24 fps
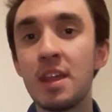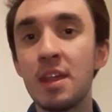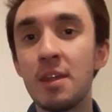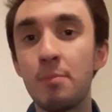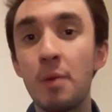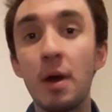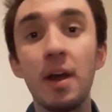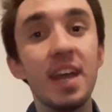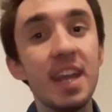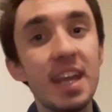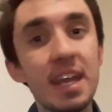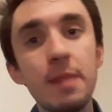
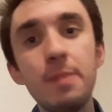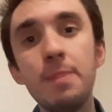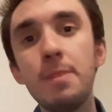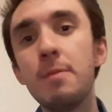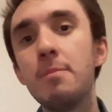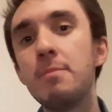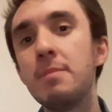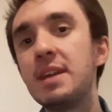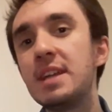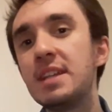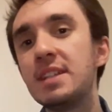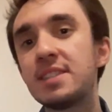But in the
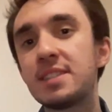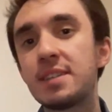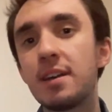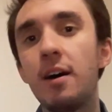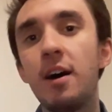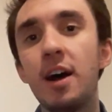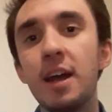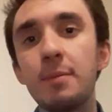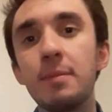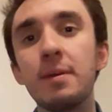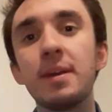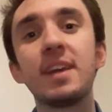
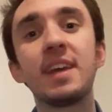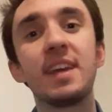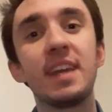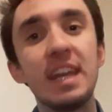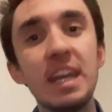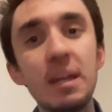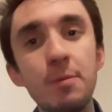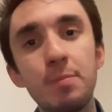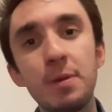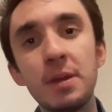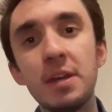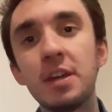meantime,
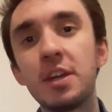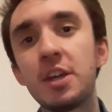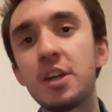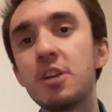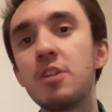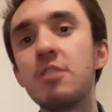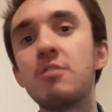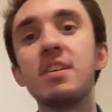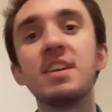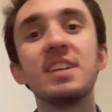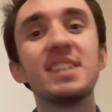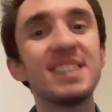keep being
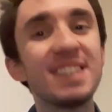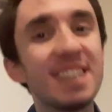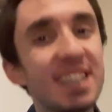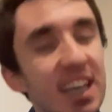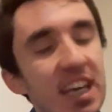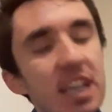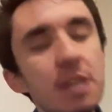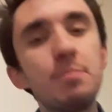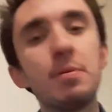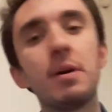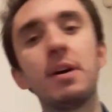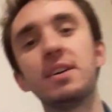curious,
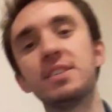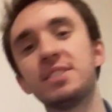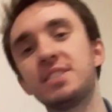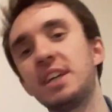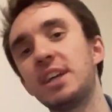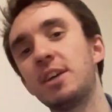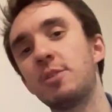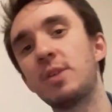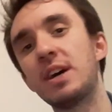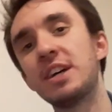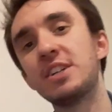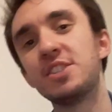keep
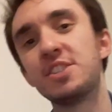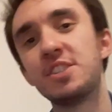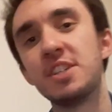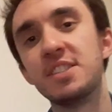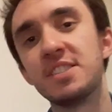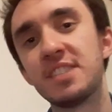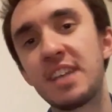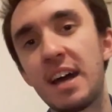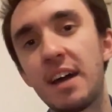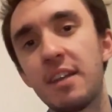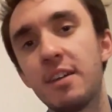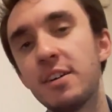asking
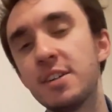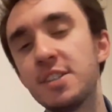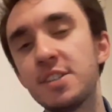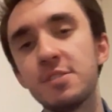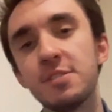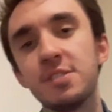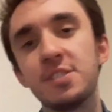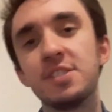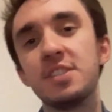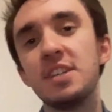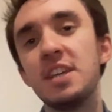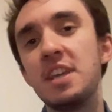questions, and I shall
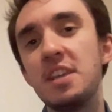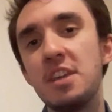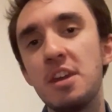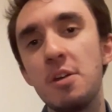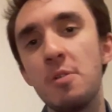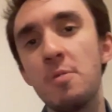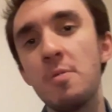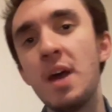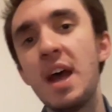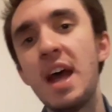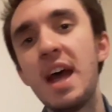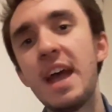see
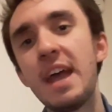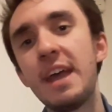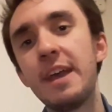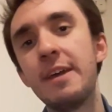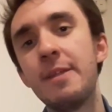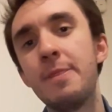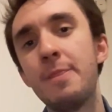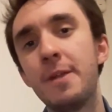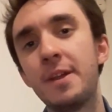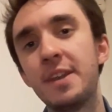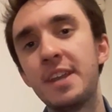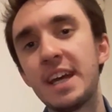you
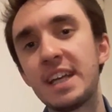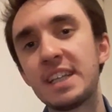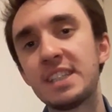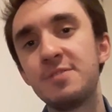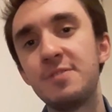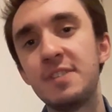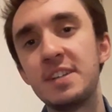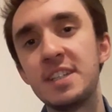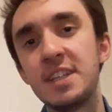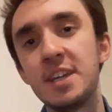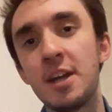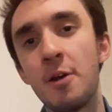in the next
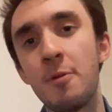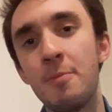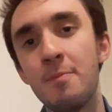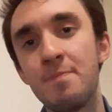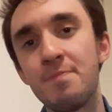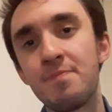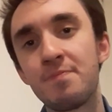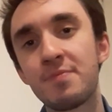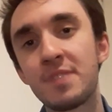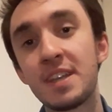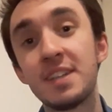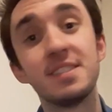video.
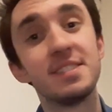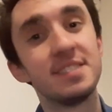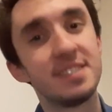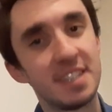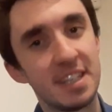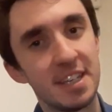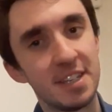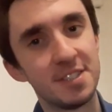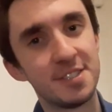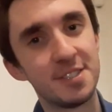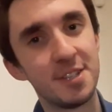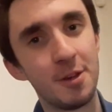See
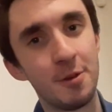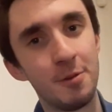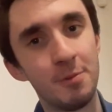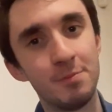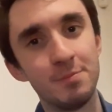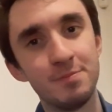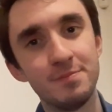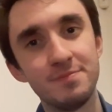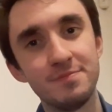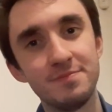you soon.